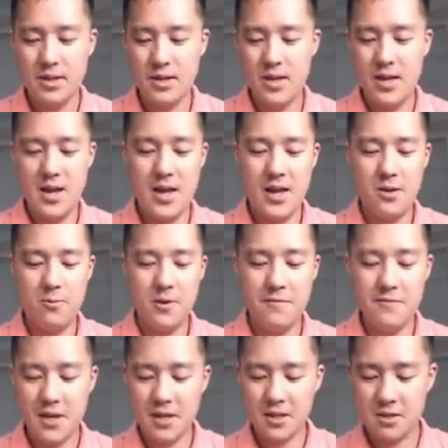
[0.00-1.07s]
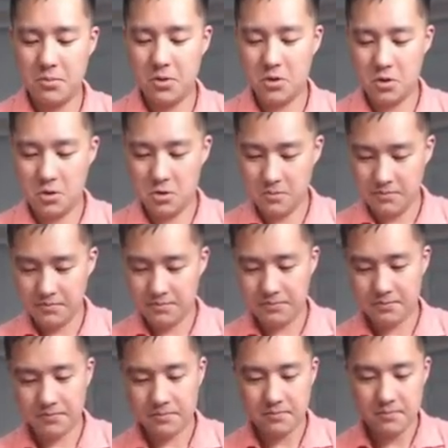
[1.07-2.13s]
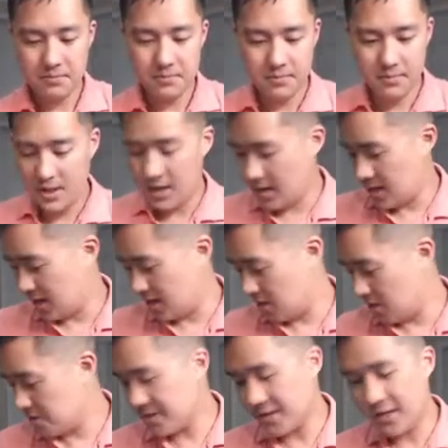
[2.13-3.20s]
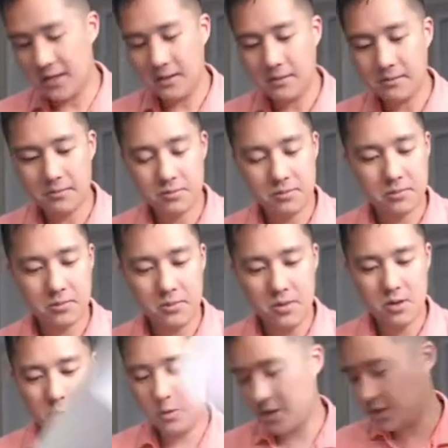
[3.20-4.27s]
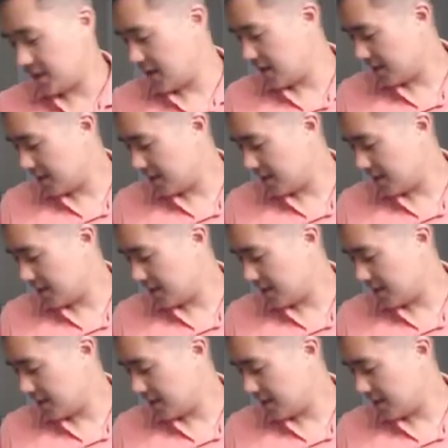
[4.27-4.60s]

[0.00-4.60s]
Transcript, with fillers: And we've yet to pull Urza, which at the